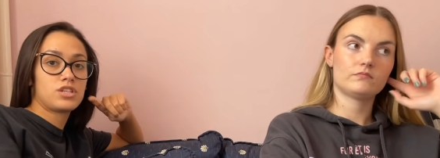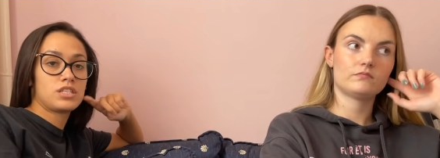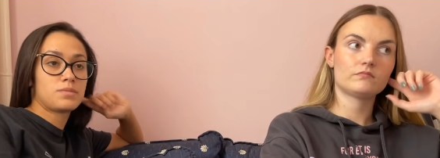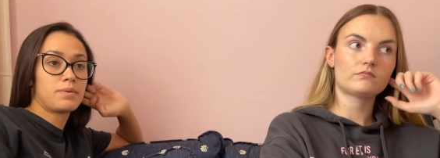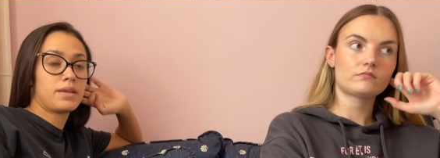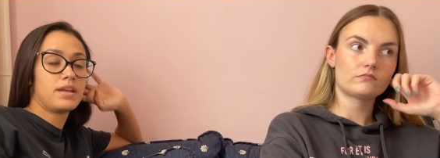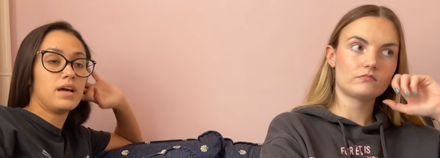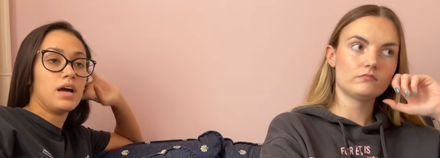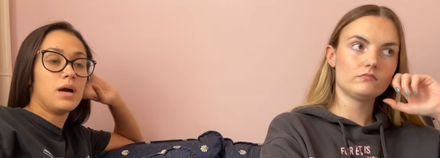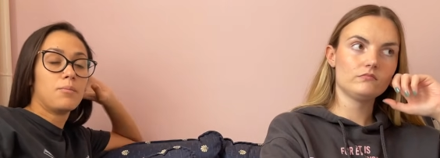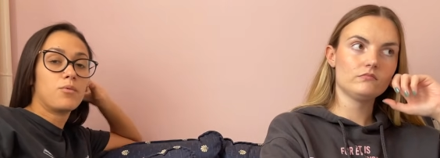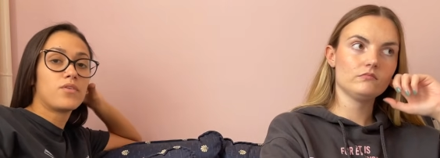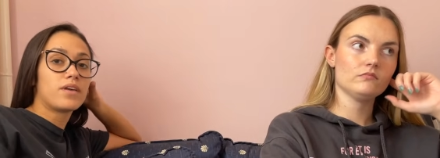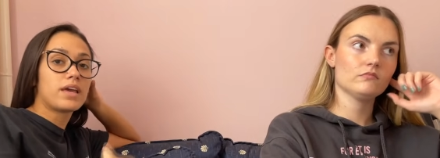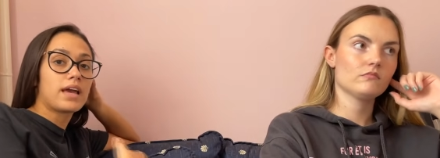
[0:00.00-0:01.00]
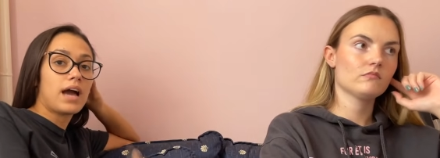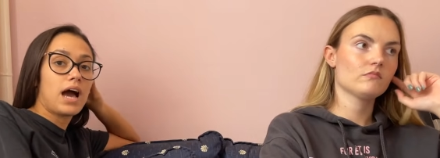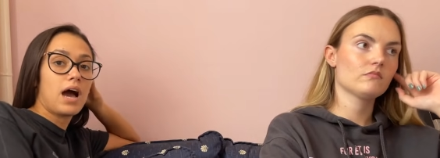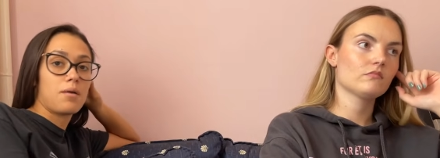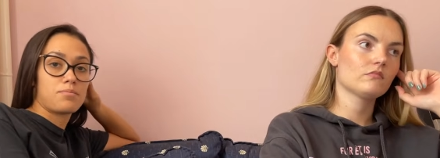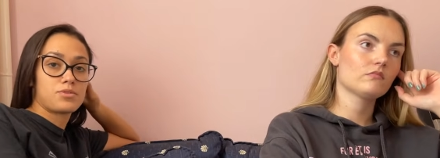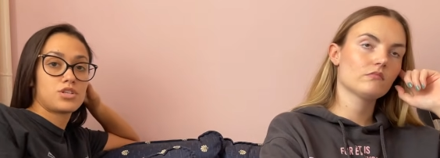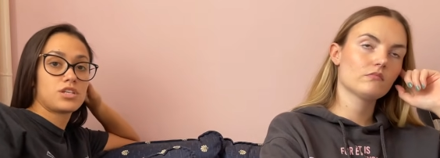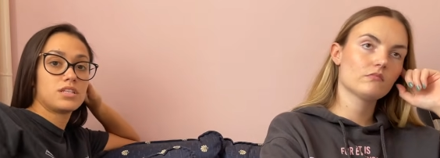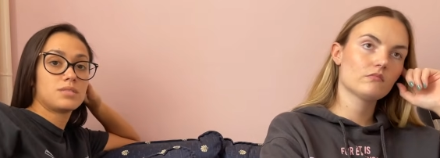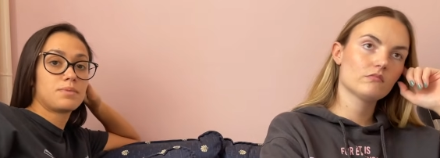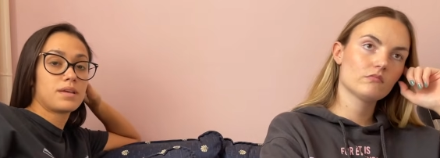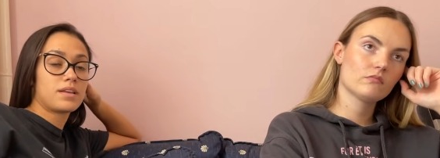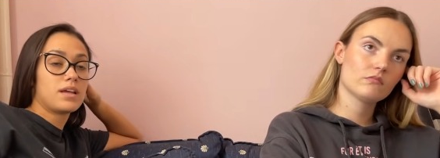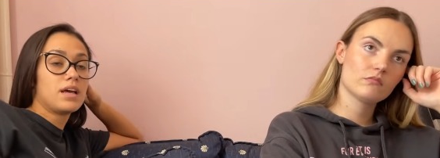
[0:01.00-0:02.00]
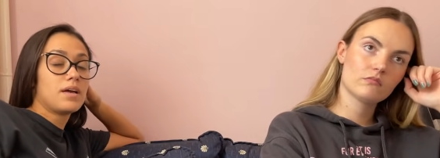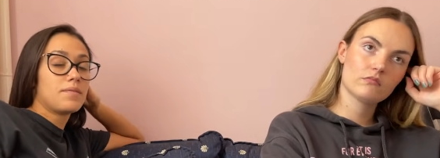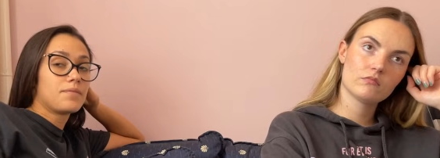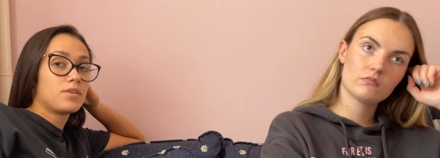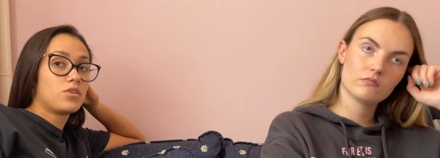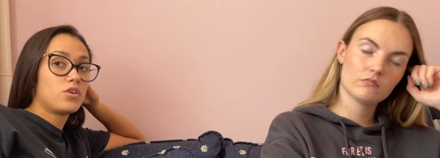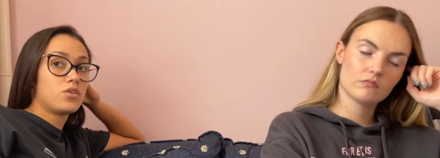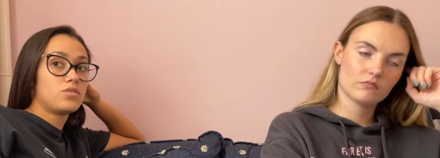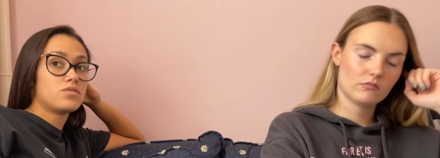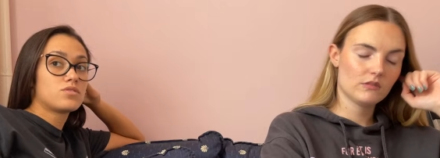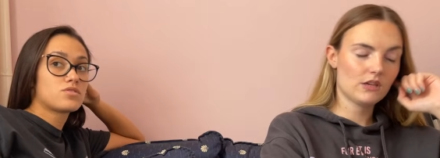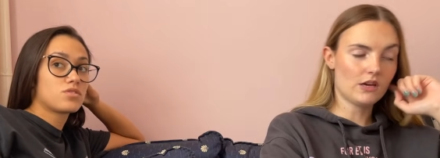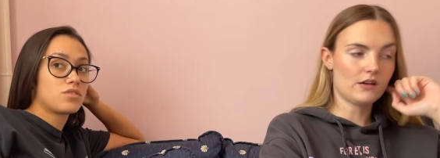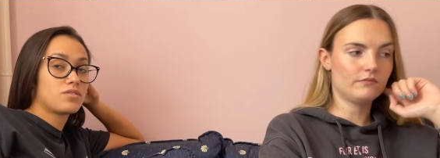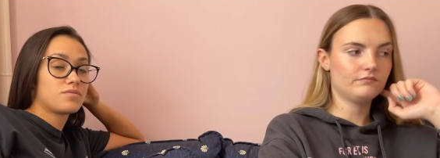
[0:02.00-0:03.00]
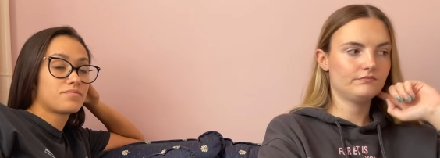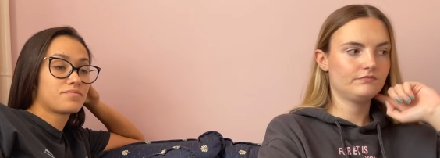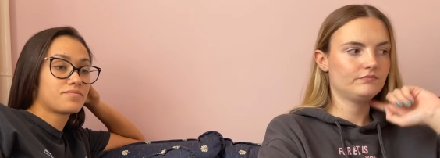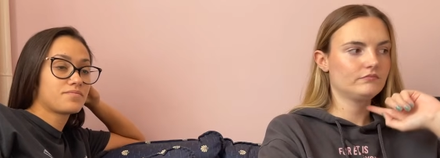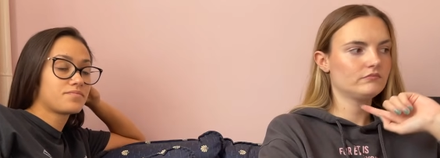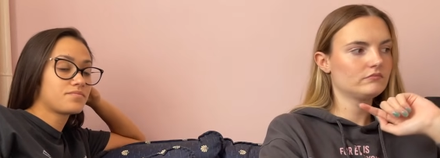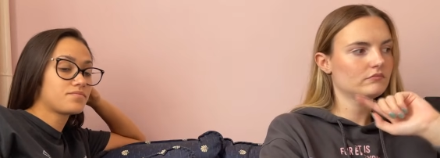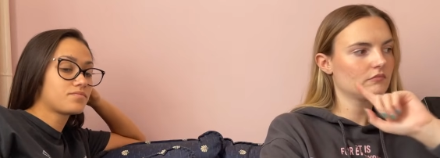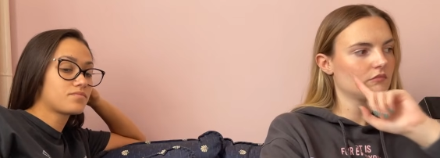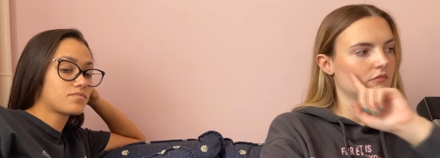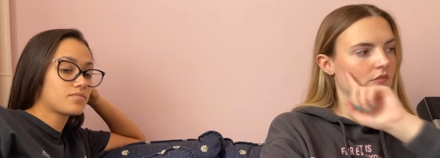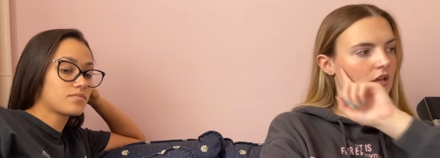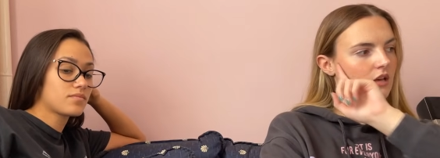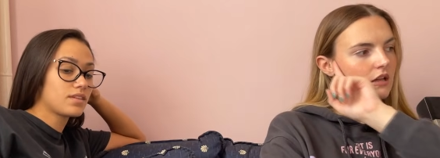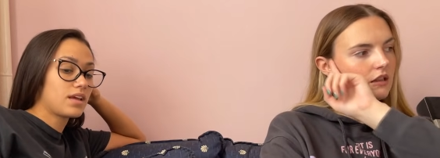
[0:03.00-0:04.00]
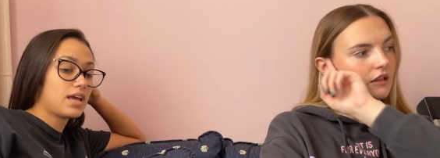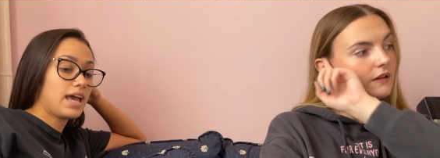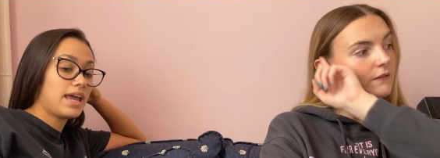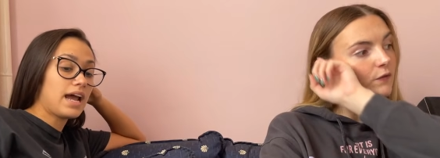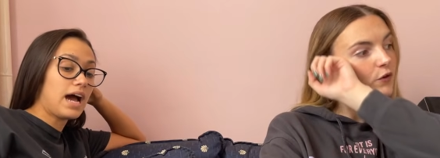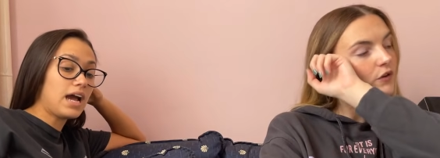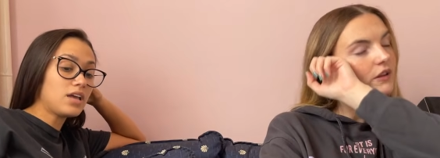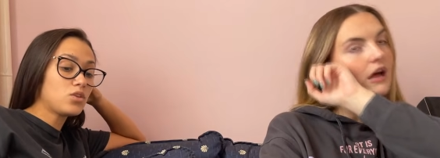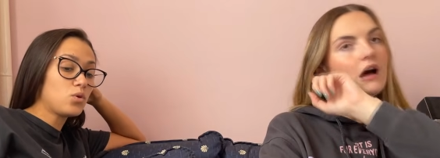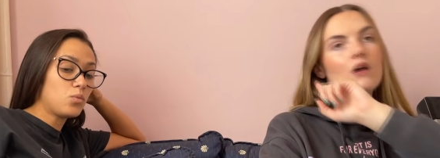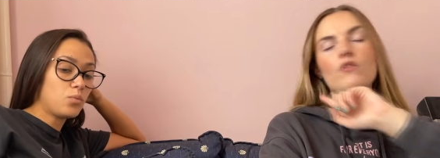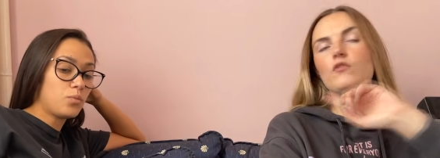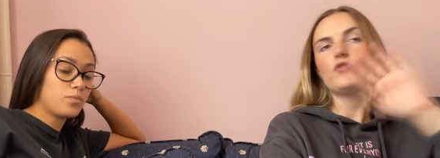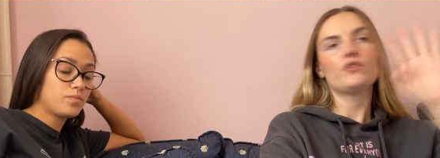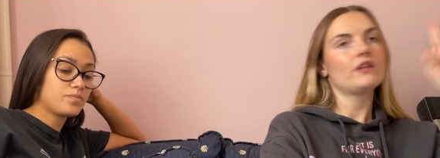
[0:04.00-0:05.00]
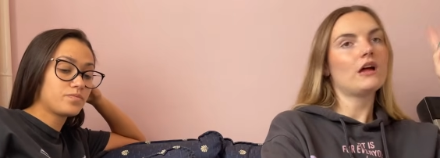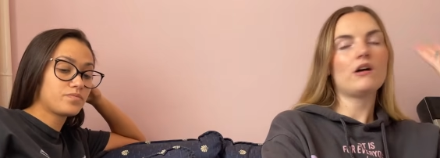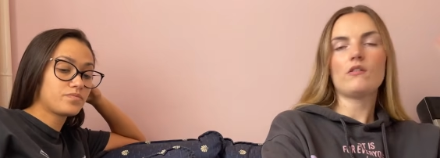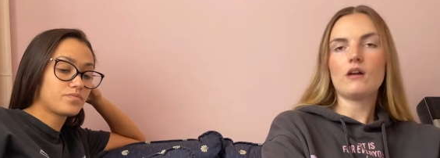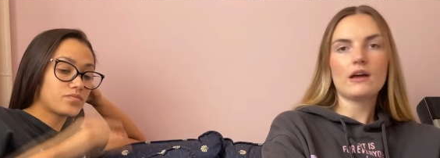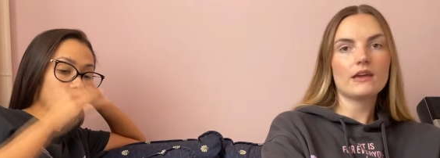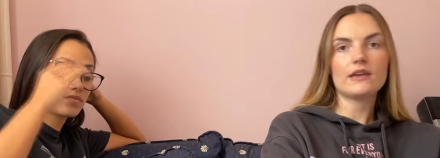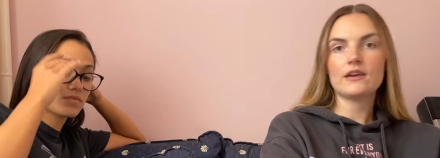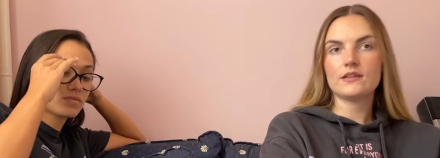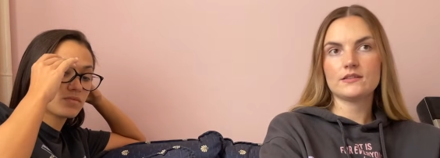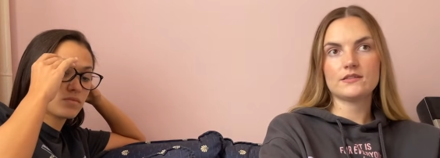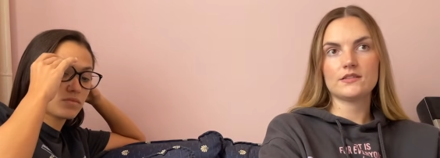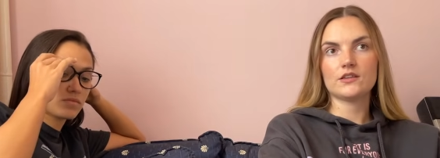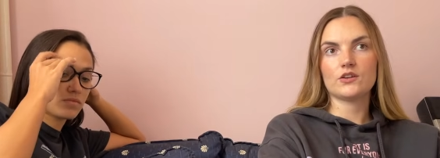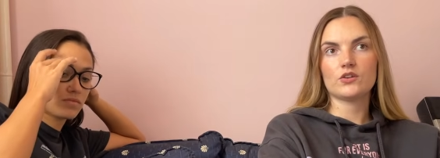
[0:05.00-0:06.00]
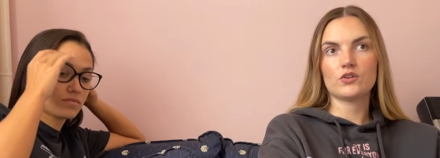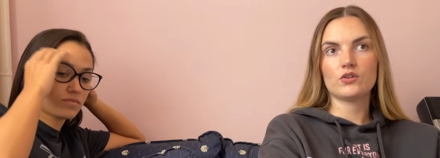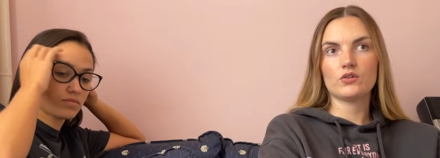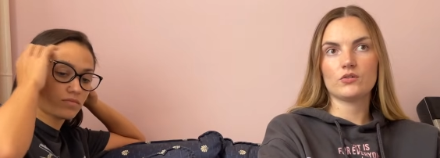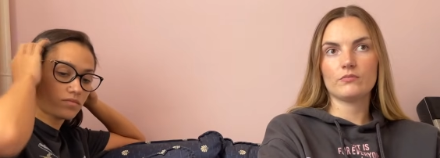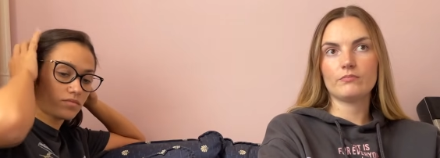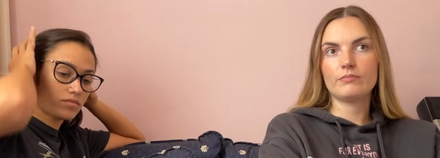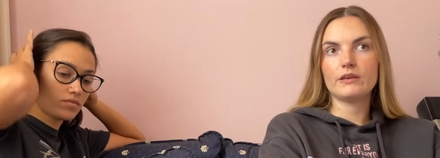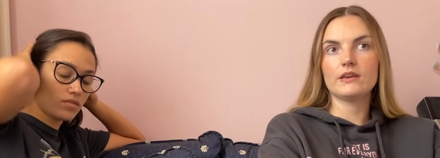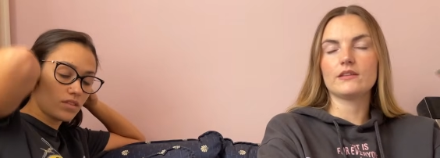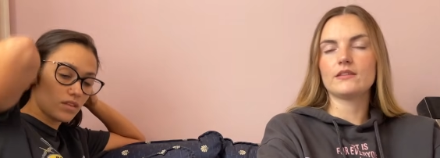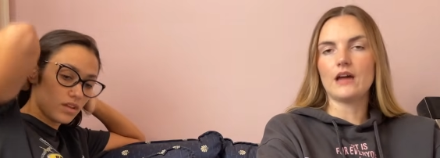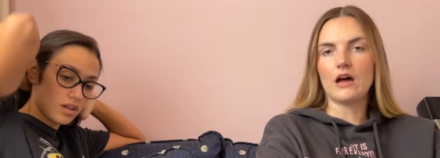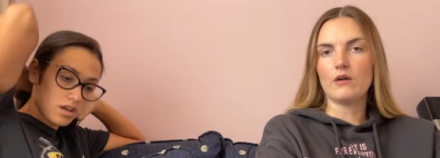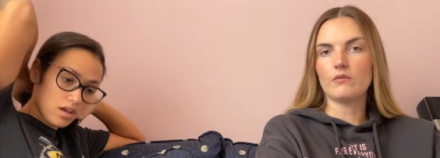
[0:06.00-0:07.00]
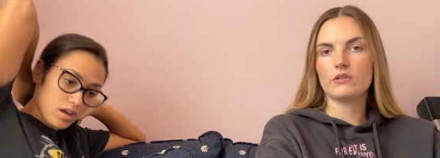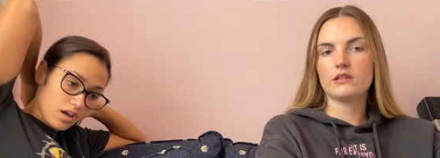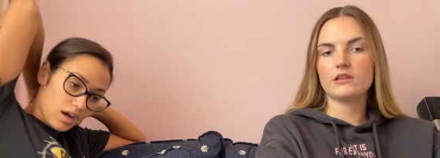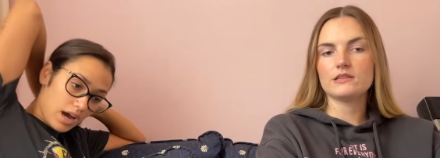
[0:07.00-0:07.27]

Speaker 1: She's been moving up. She's been, you know, yeah. so like and for I now,
Speaker 2: for now, I can't see her being down with